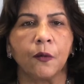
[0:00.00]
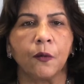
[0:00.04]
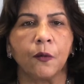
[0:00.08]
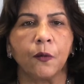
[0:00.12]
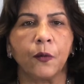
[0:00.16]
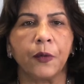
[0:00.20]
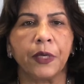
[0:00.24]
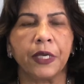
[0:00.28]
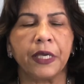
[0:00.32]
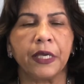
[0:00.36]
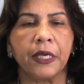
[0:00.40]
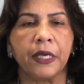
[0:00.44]

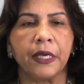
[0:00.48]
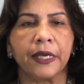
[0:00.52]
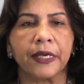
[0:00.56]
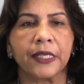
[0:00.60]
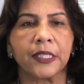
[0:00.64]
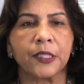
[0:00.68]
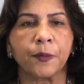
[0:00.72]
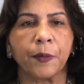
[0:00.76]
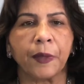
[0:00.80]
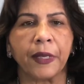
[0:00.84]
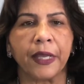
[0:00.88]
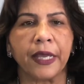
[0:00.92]
we
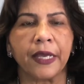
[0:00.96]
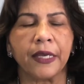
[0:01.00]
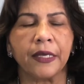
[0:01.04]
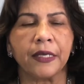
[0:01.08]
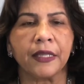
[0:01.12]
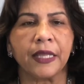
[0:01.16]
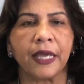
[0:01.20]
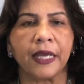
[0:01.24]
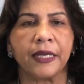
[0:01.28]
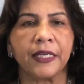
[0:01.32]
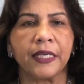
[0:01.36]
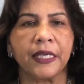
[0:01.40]
explained
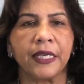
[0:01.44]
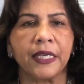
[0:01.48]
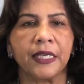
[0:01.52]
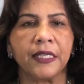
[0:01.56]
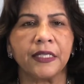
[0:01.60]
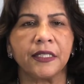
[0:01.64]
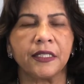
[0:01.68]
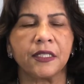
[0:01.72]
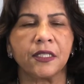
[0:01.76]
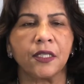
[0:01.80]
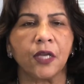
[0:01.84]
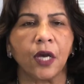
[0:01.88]
that he
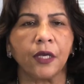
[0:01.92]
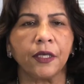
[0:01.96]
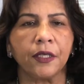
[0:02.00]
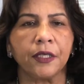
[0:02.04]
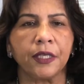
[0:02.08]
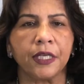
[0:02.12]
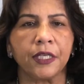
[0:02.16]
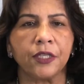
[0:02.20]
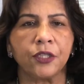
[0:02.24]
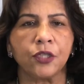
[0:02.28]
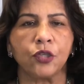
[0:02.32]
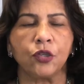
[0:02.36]
did not
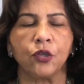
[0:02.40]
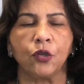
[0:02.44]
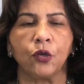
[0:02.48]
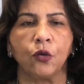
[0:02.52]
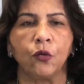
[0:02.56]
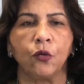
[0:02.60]
need to know